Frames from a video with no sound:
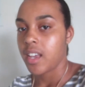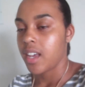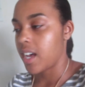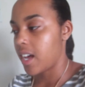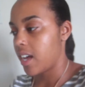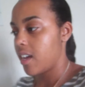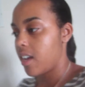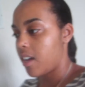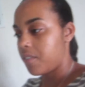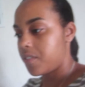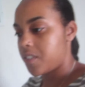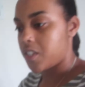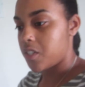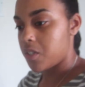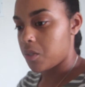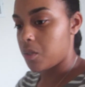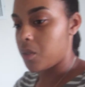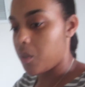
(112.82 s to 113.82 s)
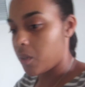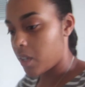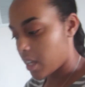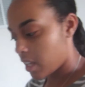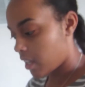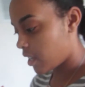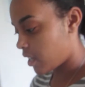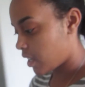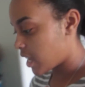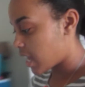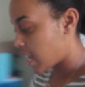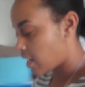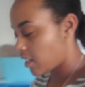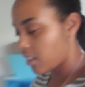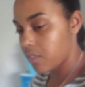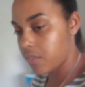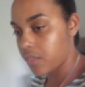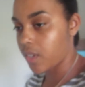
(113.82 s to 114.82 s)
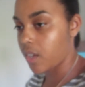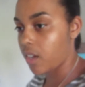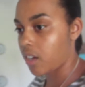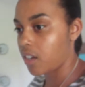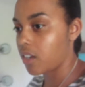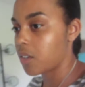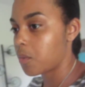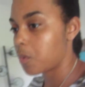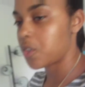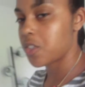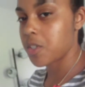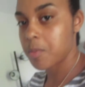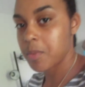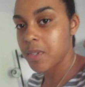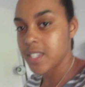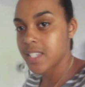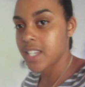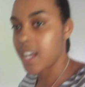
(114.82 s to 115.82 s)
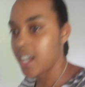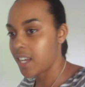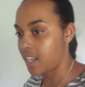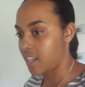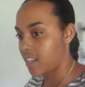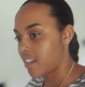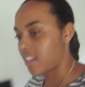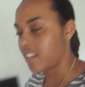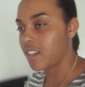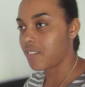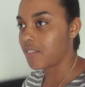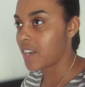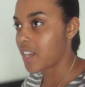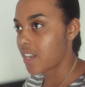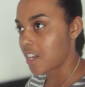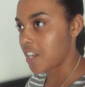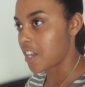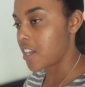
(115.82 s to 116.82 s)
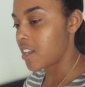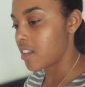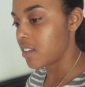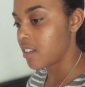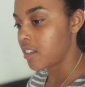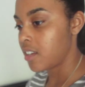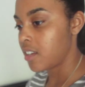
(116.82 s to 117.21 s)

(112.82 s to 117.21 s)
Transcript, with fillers: I have to edit the vlog, which I'm excited. I love editing.